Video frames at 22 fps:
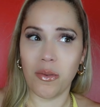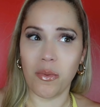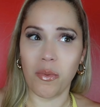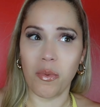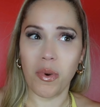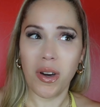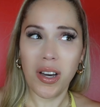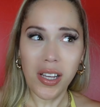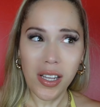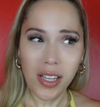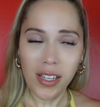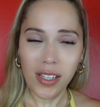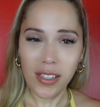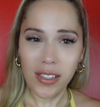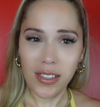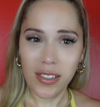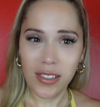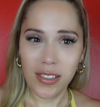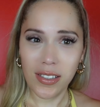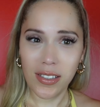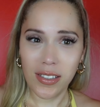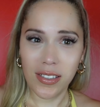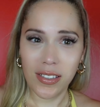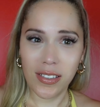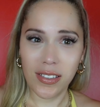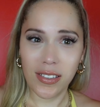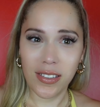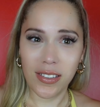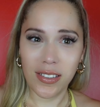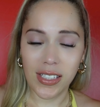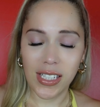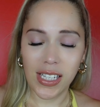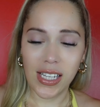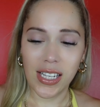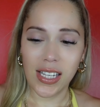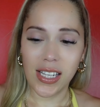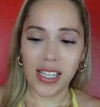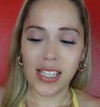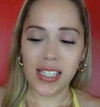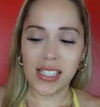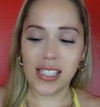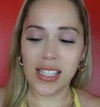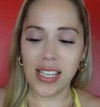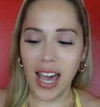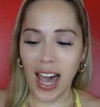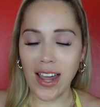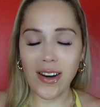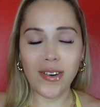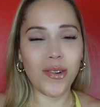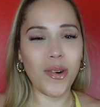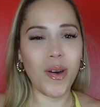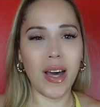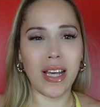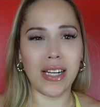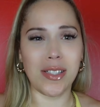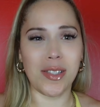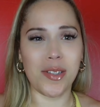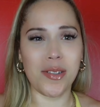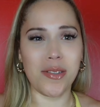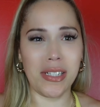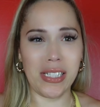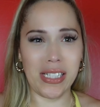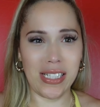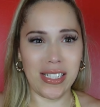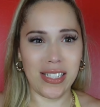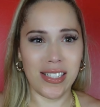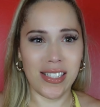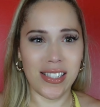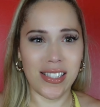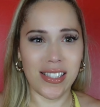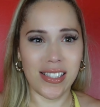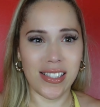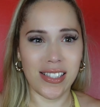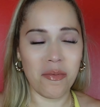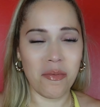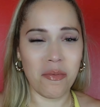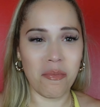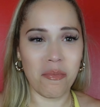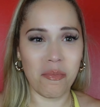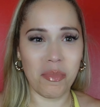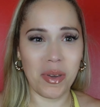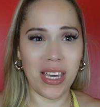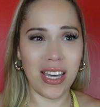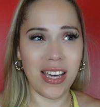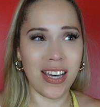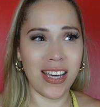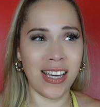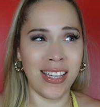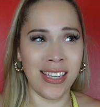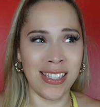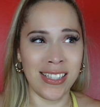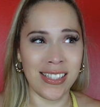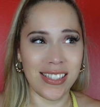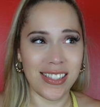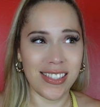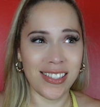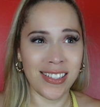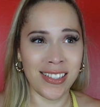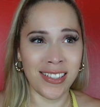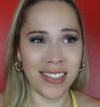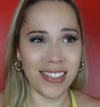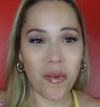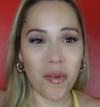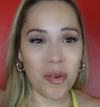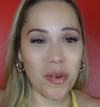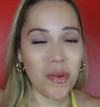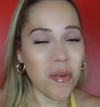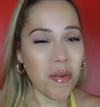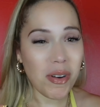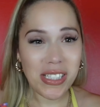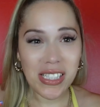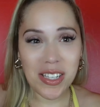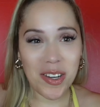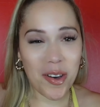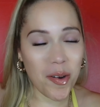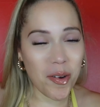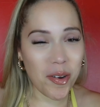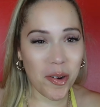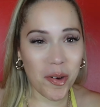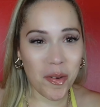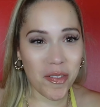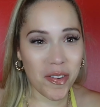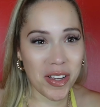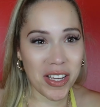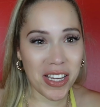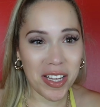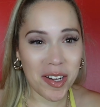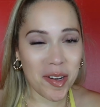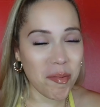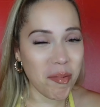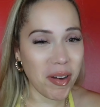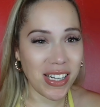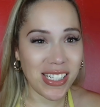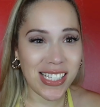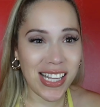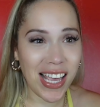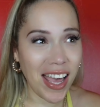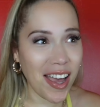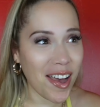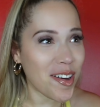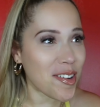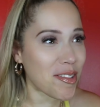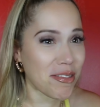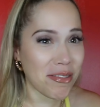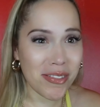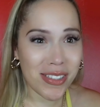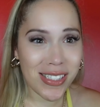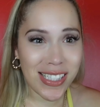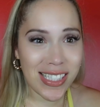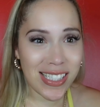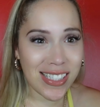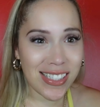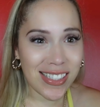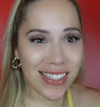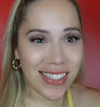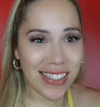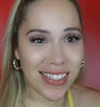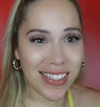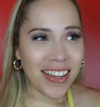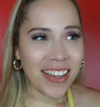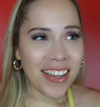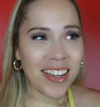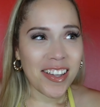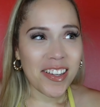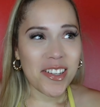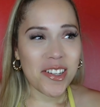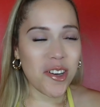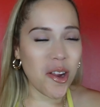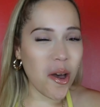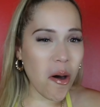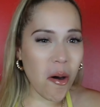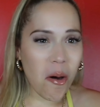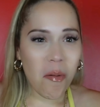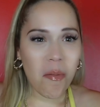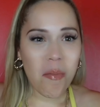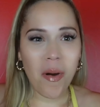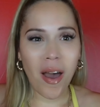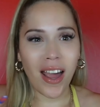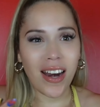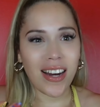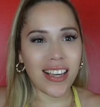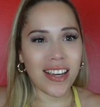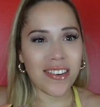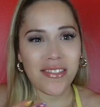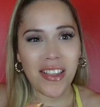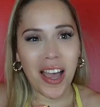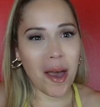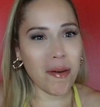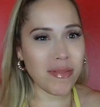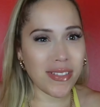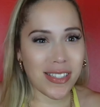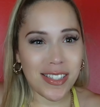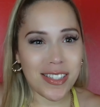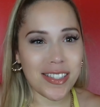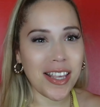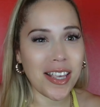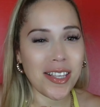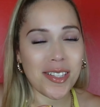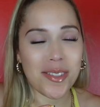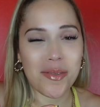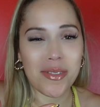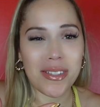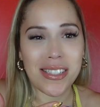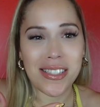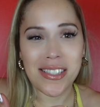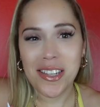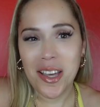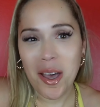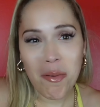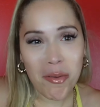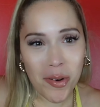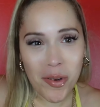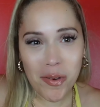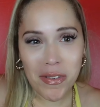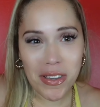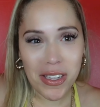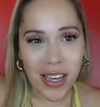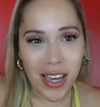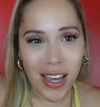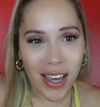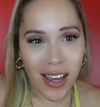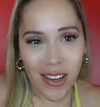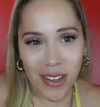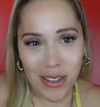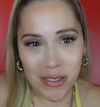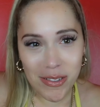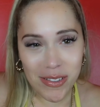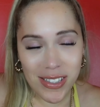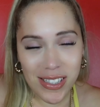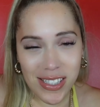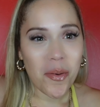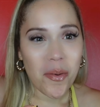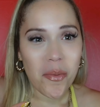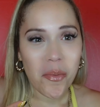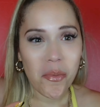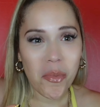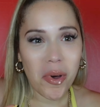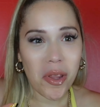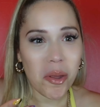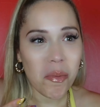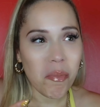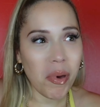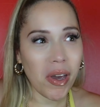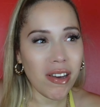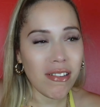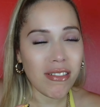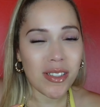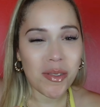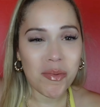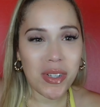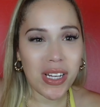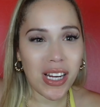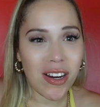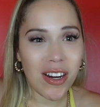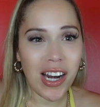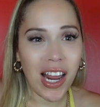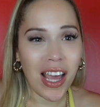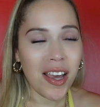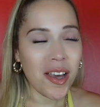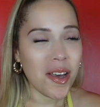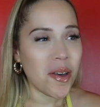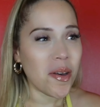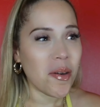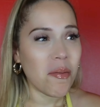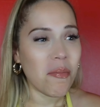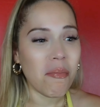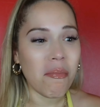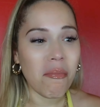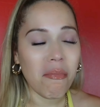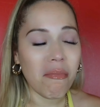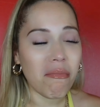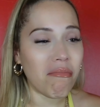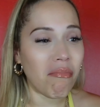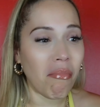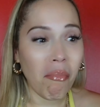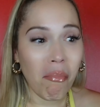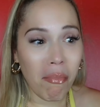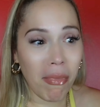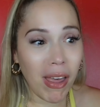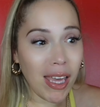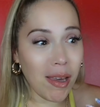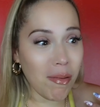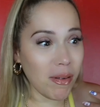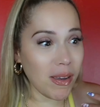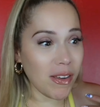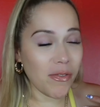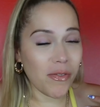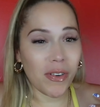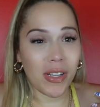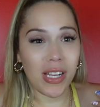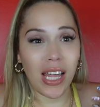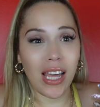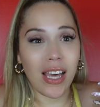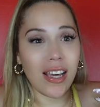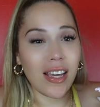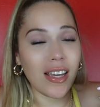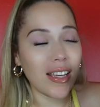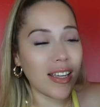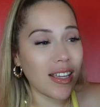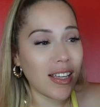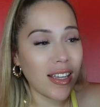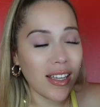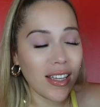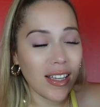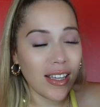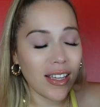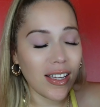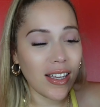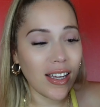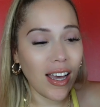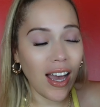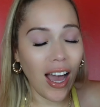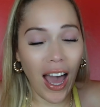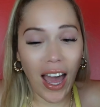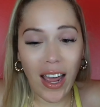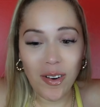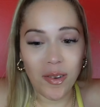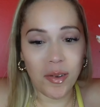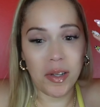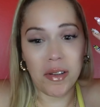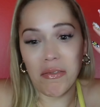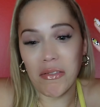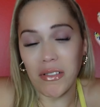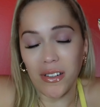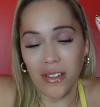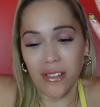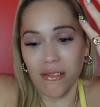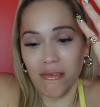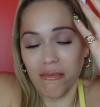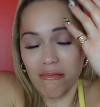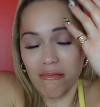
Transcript: What? See, I don't know how to do this because you wasn't going over anybody's house. Nobody of the opposite sex was coming over your house, whether parents were there. Maybe for like, I don't even